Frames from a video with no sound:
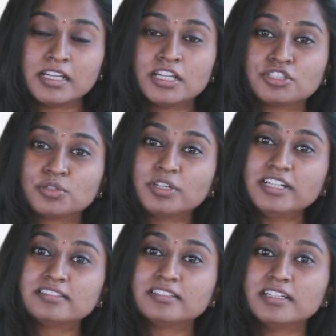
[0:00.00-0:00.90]

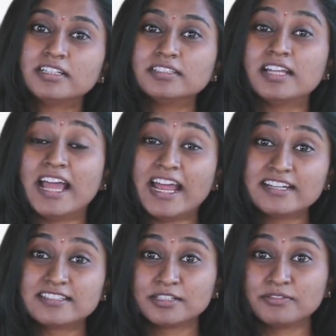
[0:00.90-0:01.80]
Students learn hand
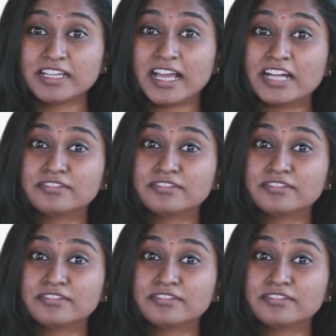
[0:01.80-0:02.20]
sewing and